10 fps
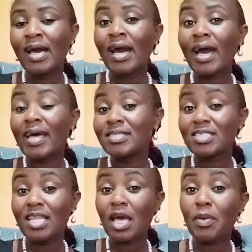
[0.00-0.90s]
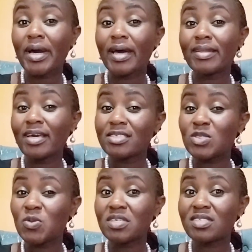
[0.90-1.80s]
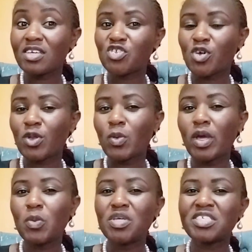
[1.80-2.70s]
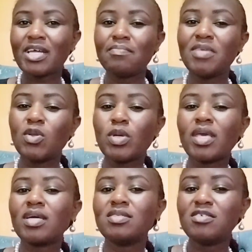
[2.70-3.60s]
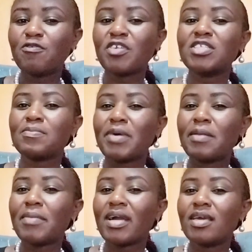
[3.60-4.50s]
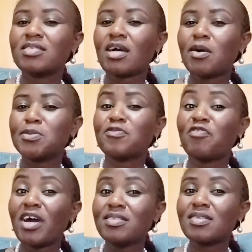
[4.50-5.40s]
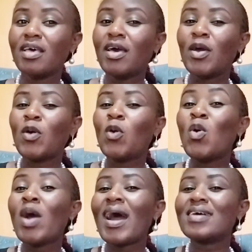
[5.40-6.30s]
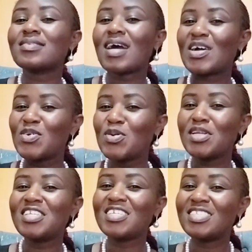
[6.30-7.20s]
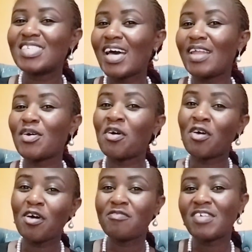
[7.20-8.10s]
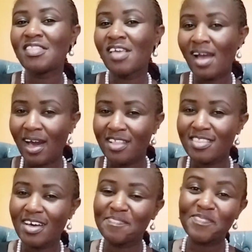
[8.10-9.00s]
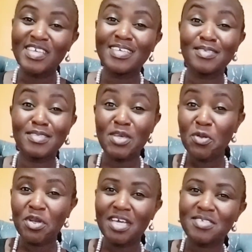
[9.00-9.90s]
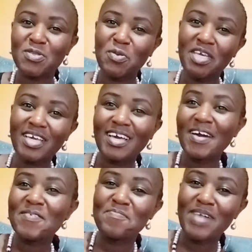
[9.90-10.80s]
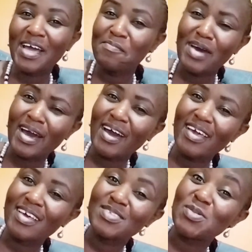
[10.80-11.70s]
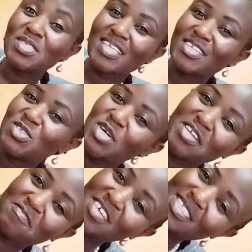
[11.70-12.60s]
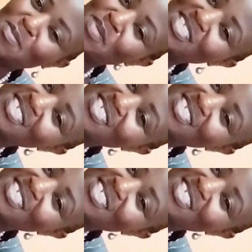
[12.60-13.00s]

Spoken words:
Until our next week's session, where we shall be looking at different money market account funds who has a good return over the other. See you next week. Bye bye as you start your investment